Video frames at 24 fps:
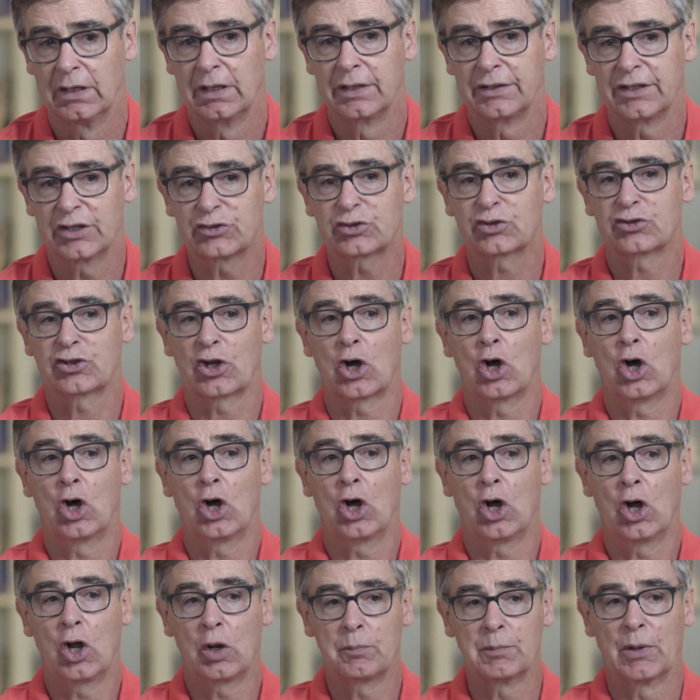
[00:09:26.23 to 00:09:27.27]
This is a
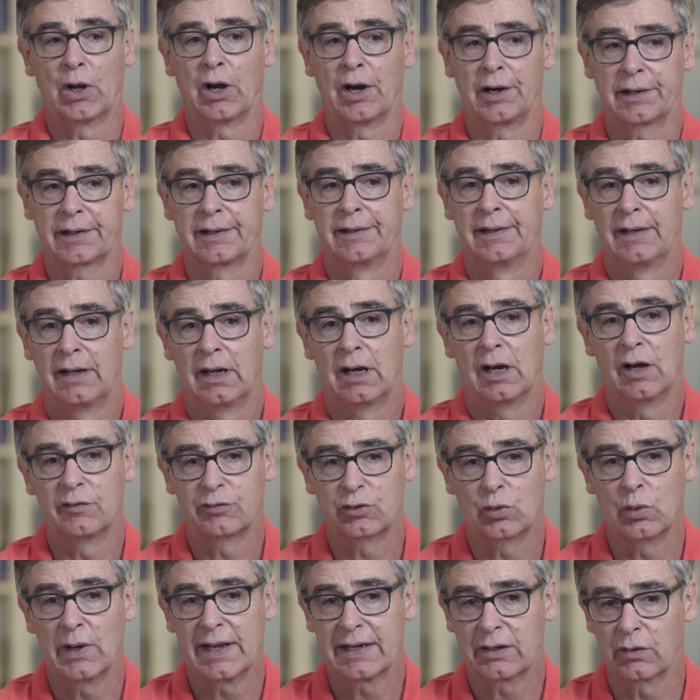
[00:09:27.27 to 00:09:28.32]
hallmark of
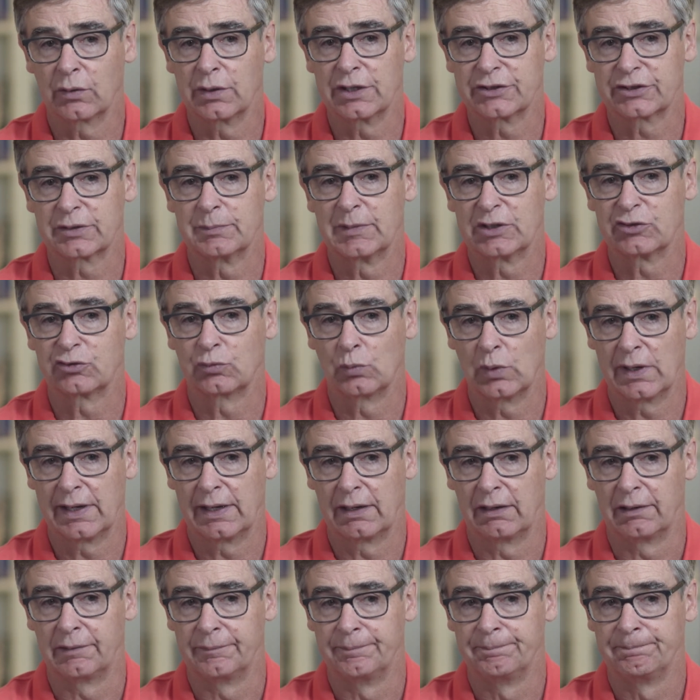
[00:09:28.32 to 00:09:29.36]
Quakerism as
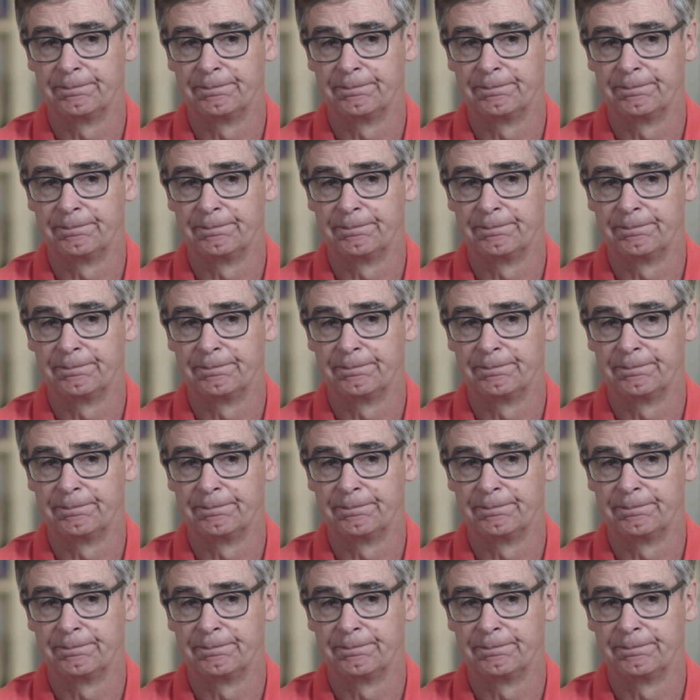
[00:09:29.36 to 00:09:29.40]
well.